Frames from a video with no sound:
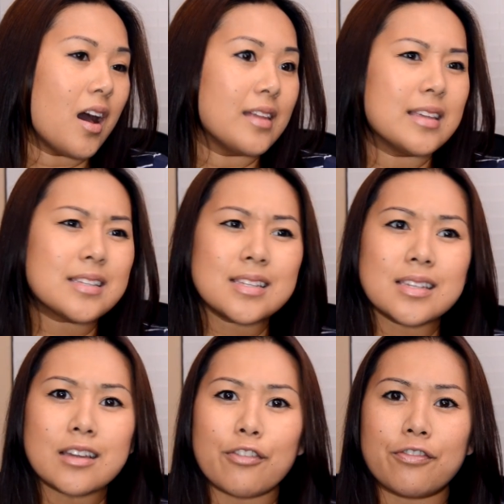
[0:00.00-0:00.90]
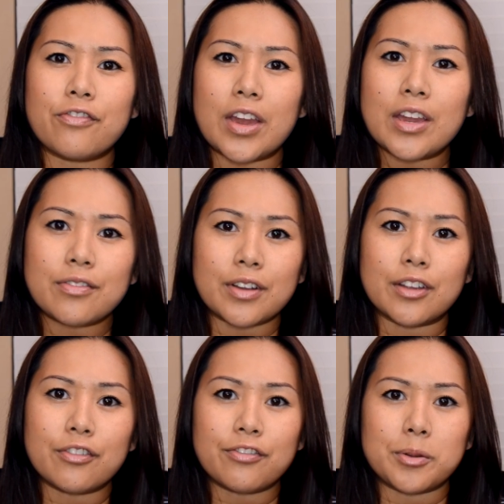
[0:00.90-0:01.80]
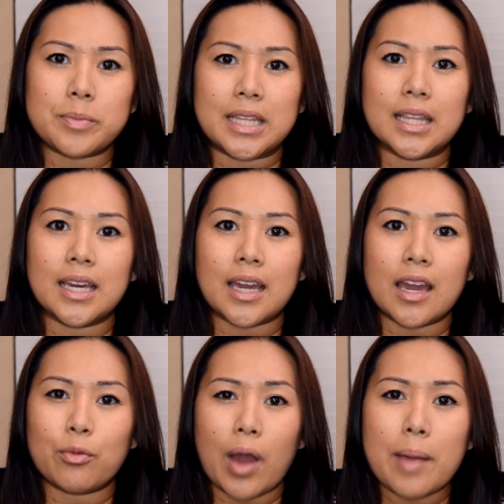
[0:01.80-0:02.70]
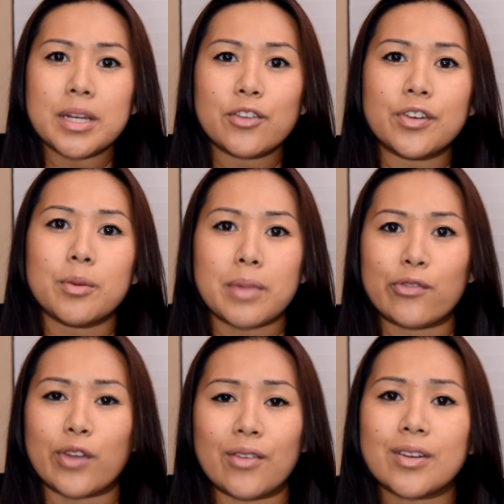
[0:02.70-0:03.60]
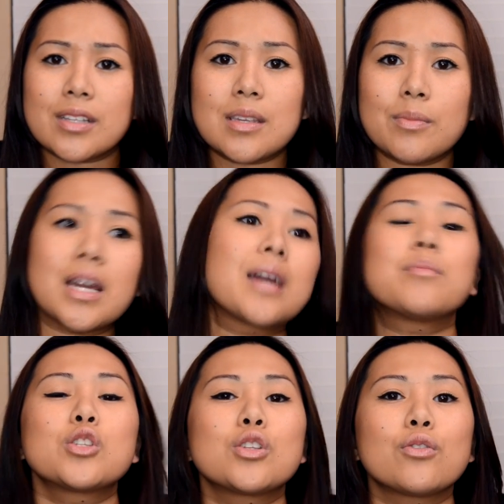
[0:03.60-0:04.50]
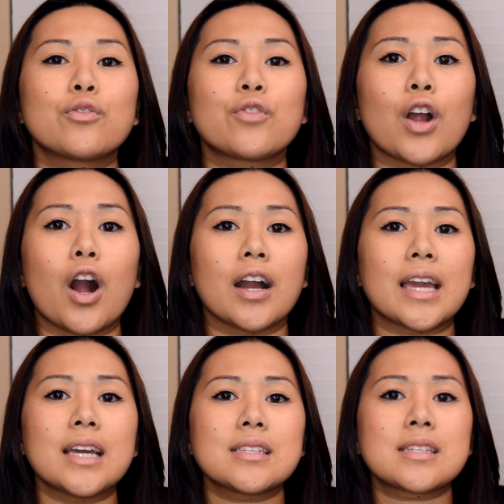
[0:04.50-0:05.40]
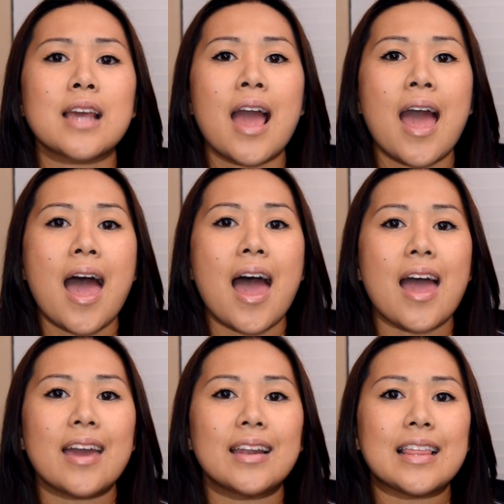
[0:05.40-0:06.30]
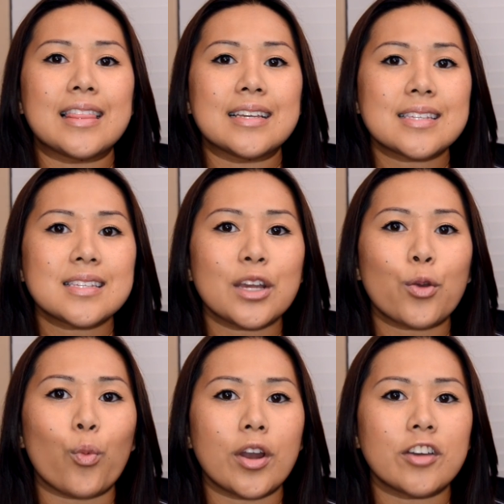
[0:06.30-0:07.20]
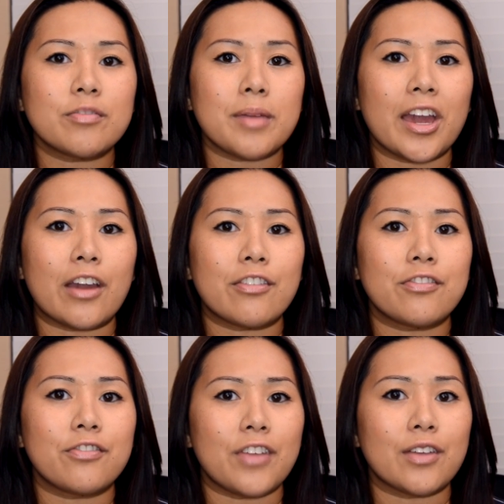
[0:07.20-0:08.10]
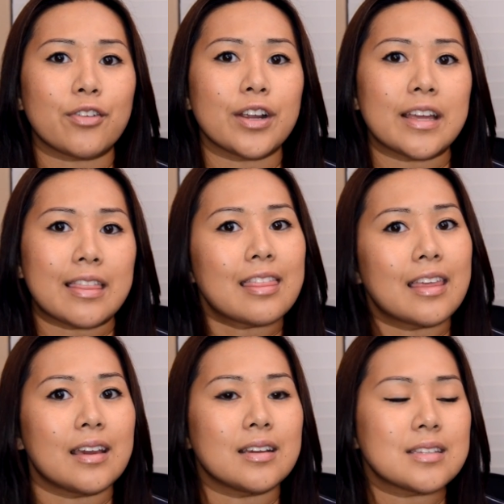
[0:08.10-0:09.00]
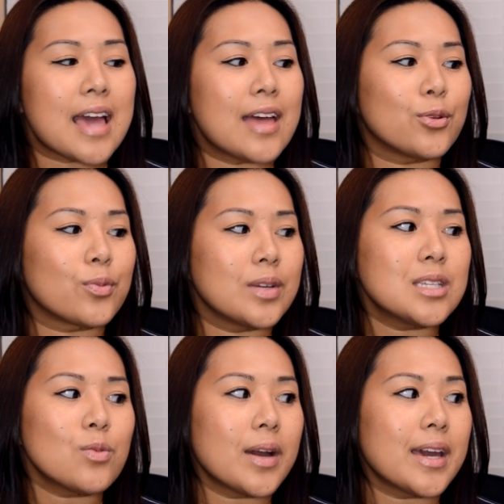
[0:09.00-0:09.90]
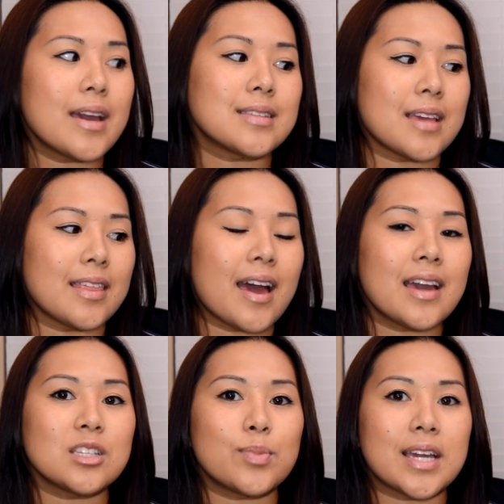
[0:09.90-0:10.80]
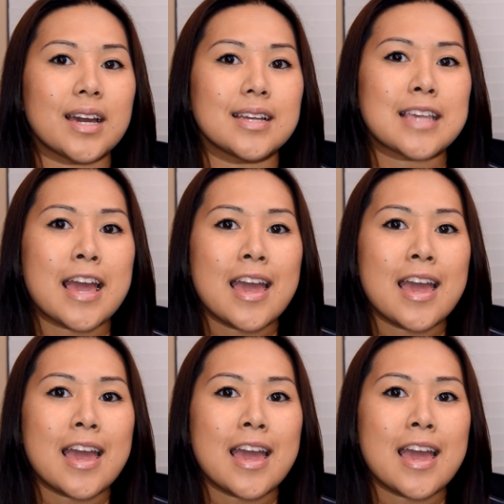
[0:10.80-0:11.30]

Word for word: this is like a favorite for me. Like I'm gonna film my favorite sometime soon for August, and this is like one of my favorite things. And the reason why I say that is because